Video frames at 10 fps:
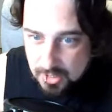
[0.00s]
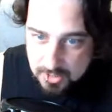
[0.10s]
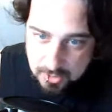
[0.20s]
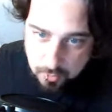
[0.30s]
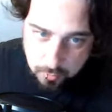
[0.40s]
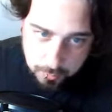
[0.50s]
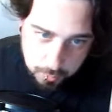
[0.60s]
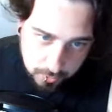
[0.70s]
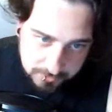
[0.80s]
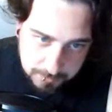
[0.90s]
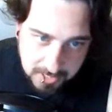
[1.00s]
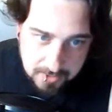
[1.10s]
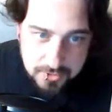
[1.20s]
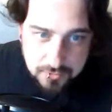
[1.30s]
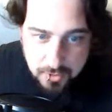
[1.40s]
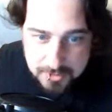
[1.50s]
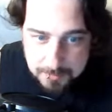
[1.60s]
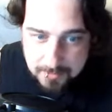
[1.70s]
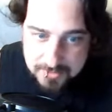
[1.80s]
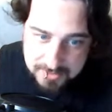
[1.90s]
you know, what behaviors, avoiding
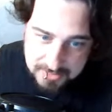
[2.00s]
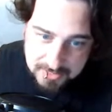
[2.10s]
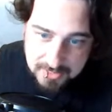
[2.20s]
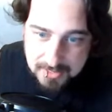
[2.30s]
behavior, seeking,